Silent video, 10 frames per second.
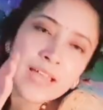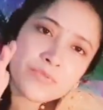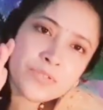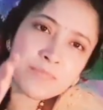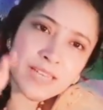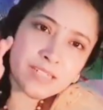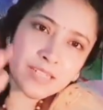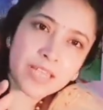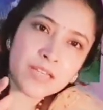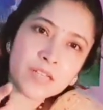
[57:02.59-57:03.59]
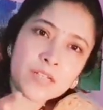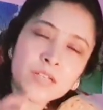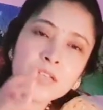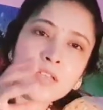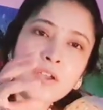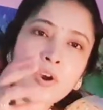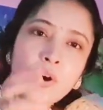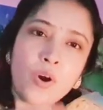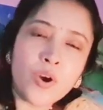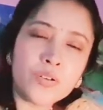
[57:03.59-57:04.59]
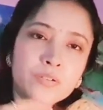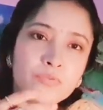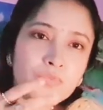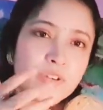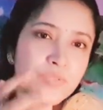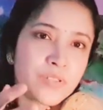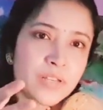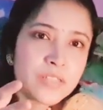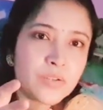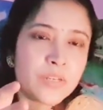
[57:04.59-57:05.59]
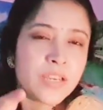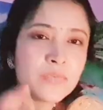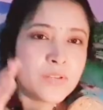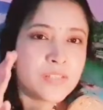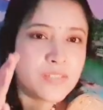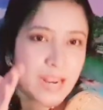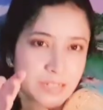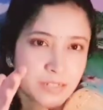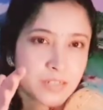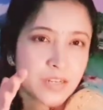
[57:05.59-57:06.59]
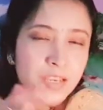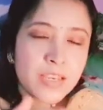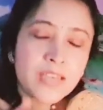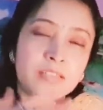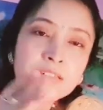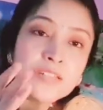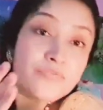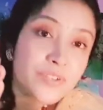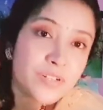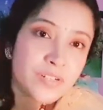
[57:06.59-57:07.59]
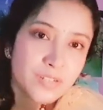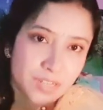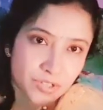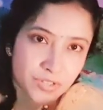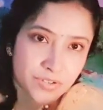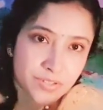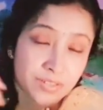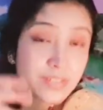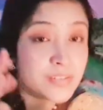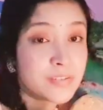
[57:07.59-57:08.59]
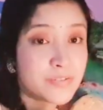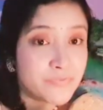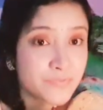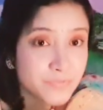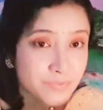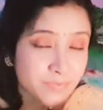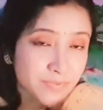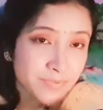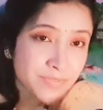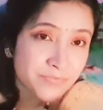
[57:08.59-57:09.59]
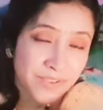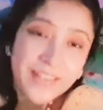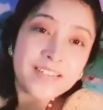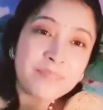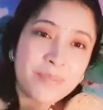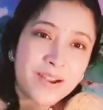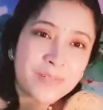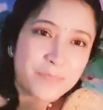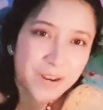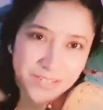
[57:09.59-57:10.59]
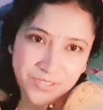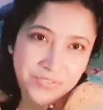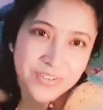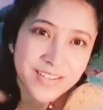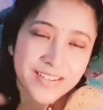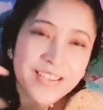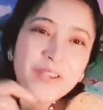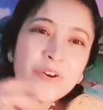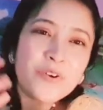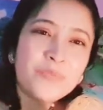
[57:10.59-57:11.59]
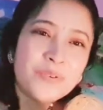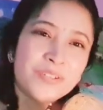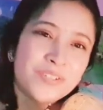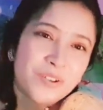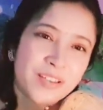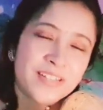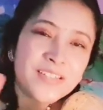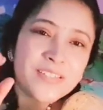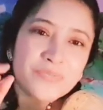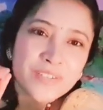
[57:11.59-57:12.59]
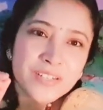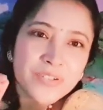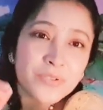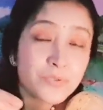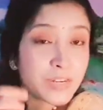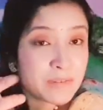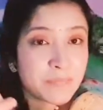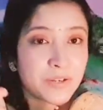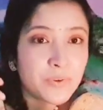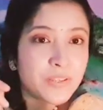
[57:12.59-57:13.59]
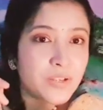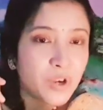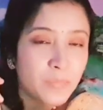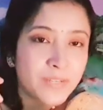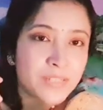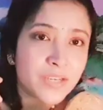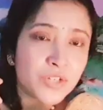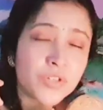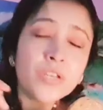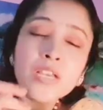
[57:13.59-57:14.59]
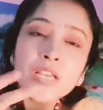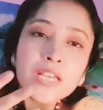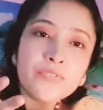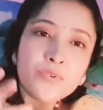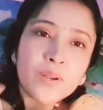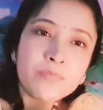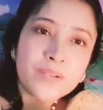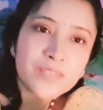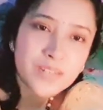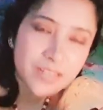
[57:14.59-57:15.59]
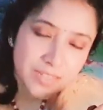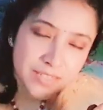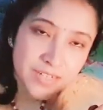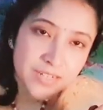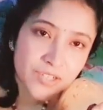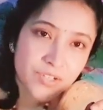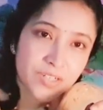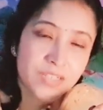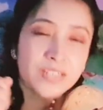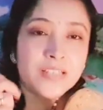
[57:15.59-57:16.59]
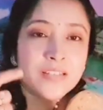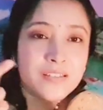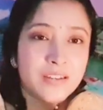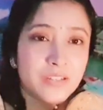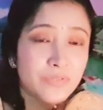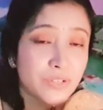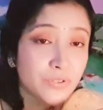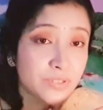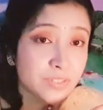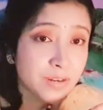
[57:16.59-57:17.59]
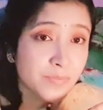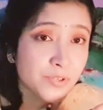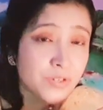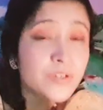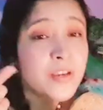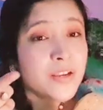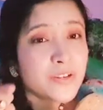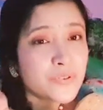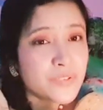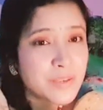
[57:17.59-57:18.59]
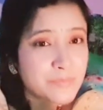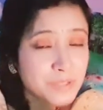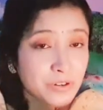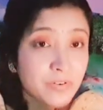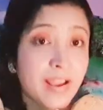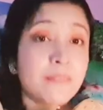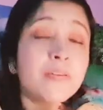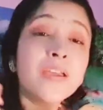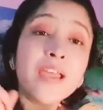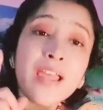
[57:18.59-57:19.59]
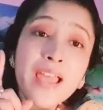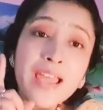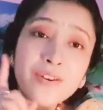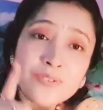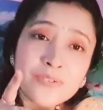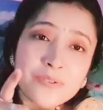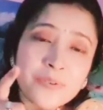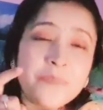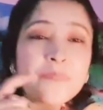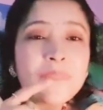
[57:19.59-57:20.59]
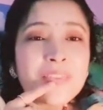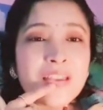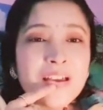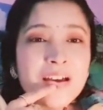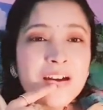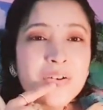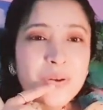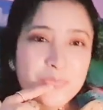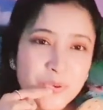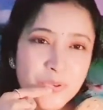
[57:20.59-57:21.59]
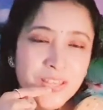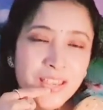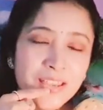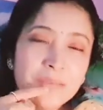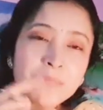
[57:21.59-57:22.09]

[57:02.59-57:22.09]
was my take on what results you'll get when Saturn is in different nakshatras, and this is the final part 3. Hope you enjoyed this video. Do let me know in the comment section. If you want personal consultation, details are there in the video description. Do subscribe. And also one more thing,